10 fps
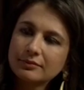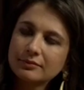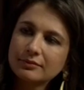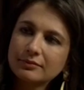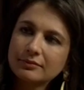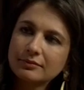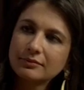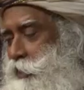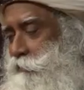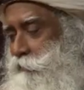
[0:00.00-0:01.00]
This could be
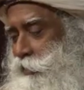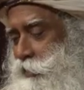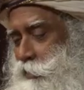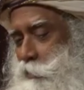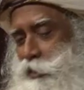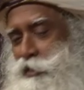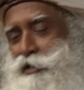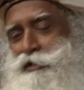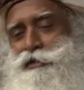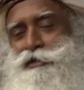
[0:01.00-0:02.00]
done for economic
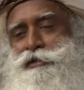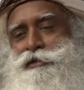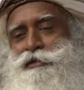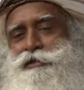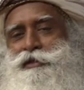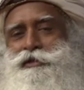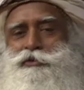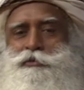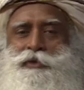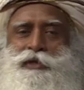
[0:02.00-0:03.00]
reasons, this
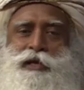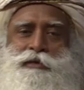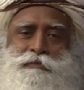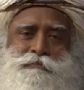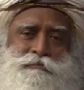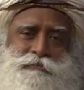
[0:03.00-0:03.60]
could be run…